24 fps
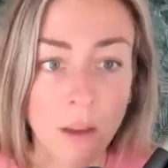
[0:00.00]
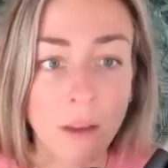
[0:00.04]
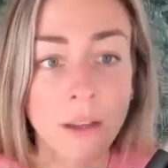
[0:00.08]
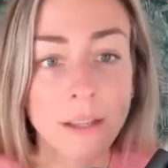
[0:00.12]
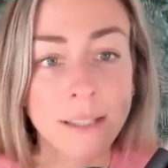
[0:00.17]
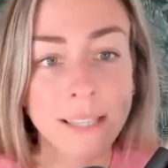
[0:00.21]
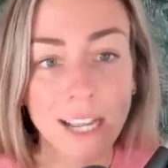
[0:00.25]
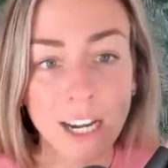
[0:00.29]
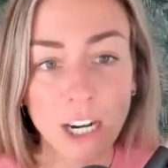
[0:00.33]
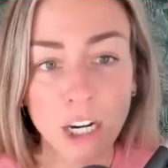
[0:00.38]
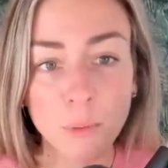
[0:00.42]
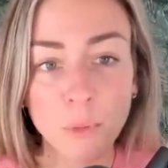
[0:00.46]

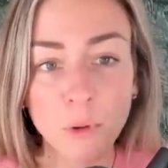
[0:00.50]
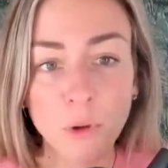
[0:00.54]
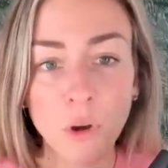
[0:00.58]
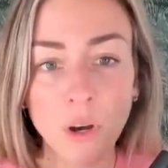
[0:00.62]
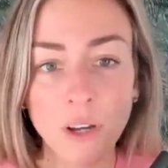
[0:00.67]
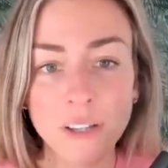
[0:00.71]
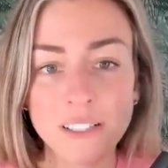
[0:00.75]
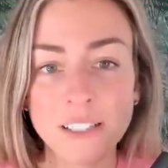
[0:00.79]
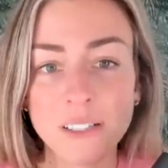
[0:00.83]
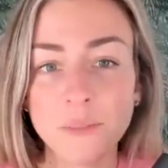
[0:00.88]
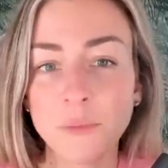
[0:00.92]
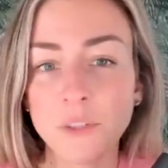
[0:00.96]
Caribou
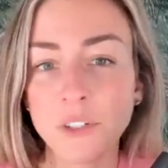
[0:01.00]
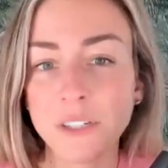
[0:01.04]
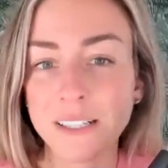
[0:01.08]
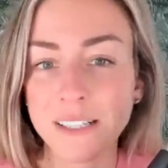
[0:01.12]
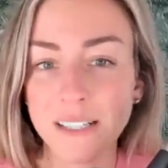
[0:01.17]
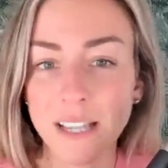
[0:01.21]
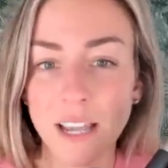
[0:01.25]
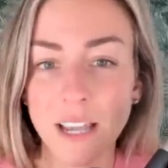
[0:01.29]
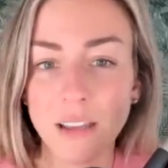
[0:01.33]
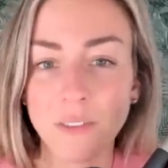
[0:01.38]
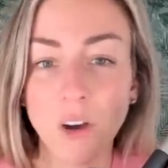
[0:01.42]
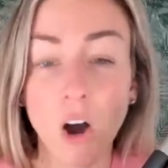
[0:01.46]
customers
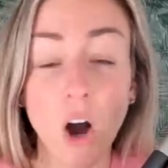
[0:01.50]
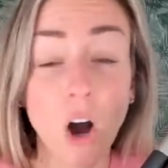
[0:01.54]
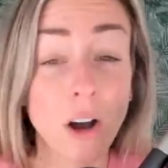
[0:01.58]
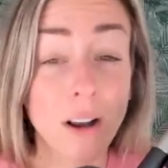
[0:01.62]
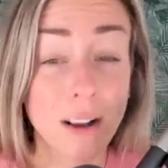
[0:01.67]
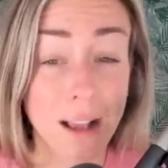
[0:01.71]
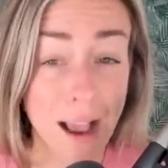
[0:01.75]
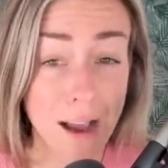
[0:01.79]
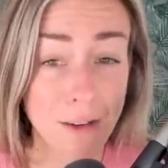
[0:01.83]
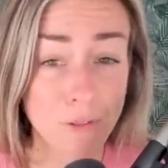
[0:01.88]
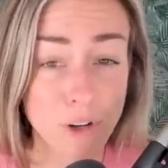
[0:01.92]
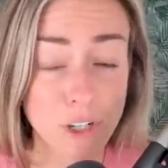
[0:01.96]
save on
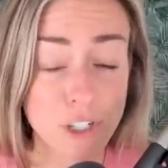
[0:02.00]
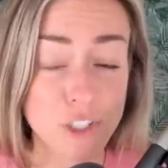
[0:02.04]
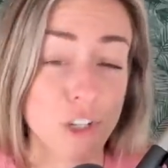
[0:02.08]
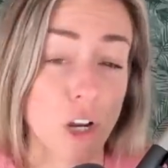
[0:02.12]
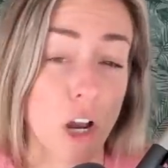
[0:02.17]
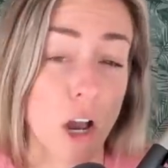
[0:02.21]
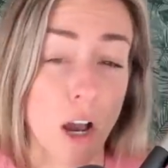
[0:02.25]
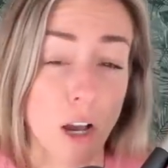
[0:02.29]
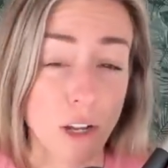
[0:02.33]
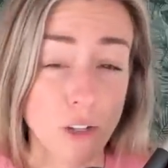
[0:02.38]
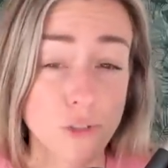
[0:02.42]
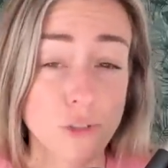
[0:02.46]
average
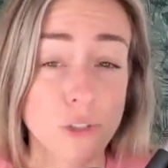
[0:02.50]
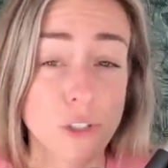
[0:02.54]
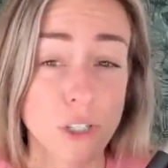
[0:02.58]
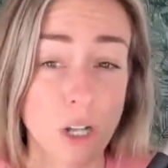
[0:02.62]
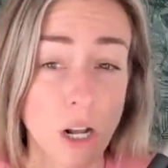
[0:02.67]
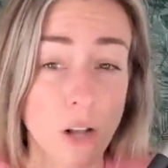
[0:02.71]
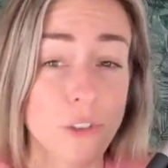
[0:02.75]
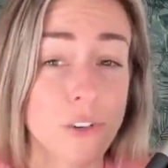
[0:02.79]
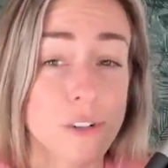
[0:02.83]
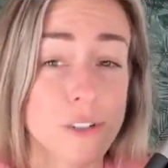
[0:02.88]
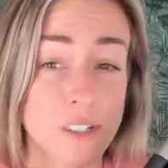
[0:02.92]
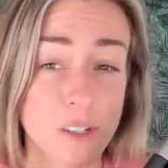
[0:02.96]

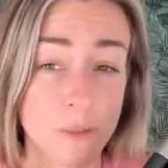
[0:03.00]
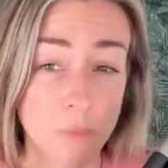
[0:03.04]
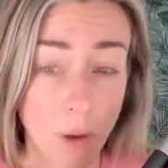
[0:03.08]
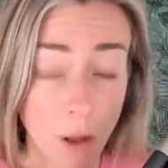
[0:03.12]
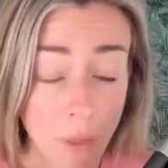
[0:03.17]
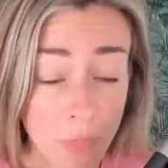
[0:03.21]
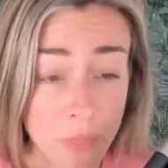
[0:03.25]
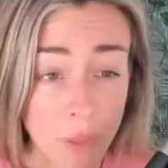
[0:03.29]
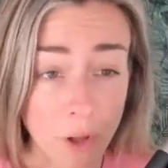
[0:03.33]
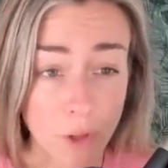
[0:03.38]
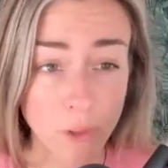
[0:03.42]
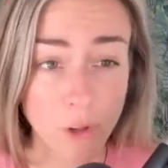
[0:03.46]
$100 a
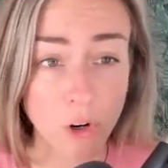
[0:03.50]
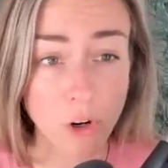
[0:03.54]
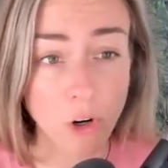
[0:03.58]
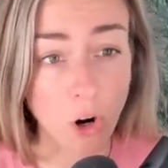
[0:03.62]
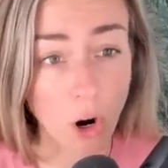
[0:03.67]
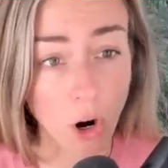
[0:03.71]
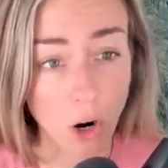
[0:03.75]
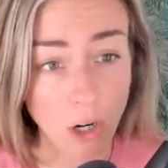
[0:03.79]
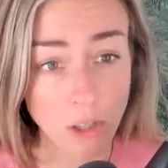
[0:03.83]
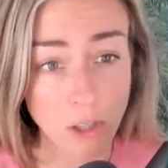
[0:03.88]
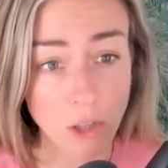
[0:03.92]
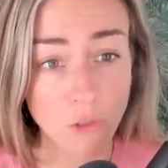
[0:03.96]
month on their
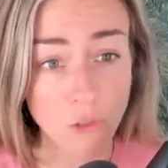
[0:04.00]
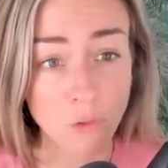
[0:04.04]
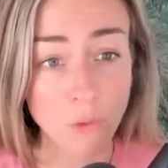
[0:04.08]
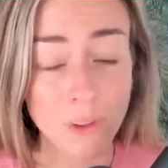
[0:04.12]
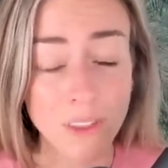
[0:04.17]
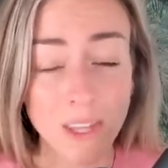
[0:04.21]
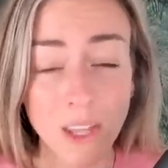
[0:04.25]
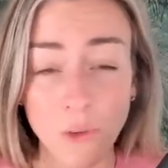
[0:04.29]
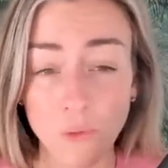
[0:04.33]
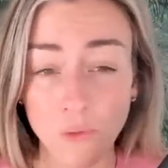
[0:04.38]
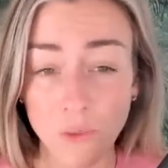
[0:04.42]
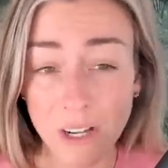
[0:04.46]
car loan when
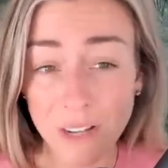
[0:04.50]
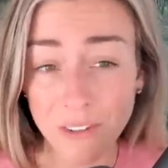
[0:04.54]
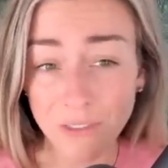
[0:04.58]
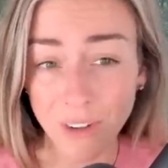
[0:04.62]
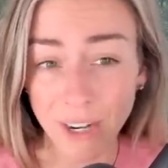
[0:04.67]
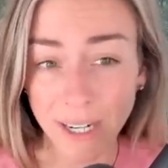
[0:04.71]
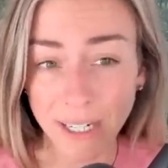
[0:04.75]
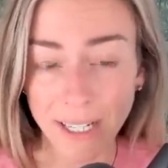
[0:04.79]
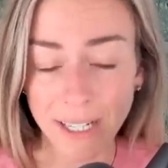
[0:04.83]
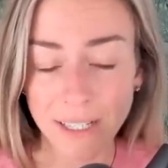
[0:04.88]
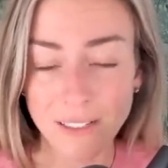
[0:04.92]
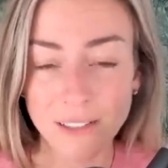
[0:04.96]
they
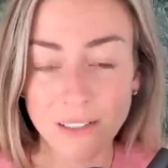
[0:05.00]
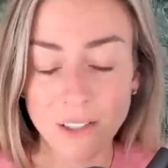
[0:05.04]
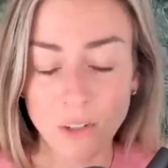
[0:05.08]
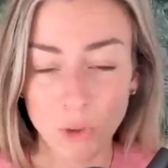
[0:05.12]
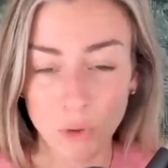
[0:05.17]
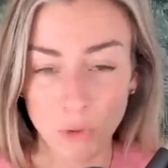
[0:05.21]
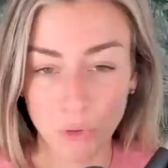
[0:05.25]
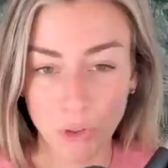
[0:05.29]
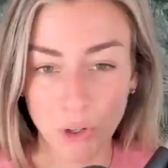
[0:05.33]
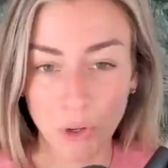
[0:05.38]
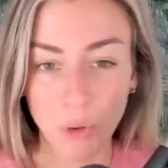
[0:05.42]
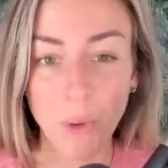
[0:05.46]
refinance
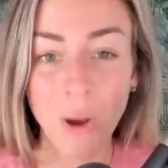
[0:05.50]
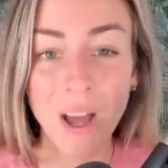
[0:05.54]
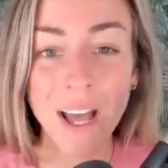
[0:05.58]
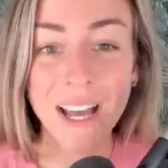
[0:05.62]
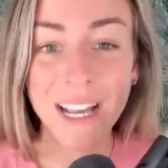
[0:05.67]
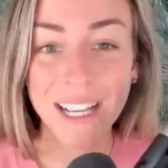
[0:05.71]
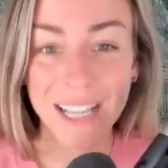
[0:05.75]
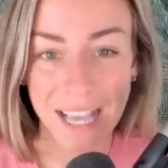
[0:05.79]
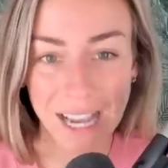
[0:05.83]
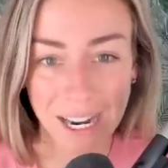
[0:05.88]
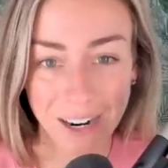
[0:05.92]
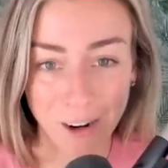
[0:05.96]
through
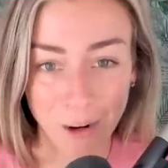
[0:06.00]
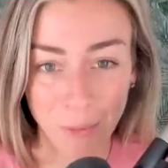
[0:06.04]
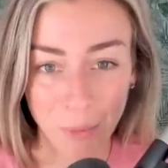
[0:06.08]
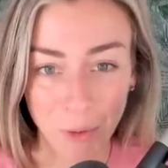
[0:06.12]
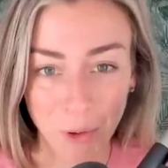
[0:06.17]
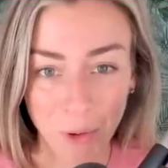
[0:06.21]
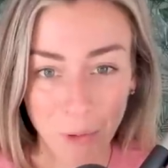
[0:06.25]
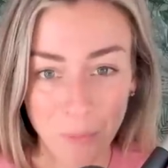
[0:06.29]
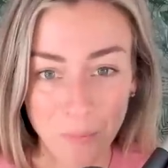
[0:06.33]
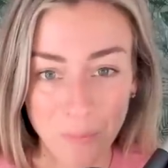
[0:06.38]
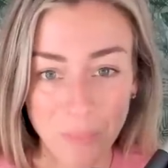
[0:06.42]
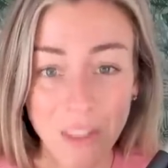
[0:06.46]

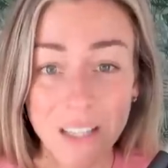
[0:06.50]
Caribou.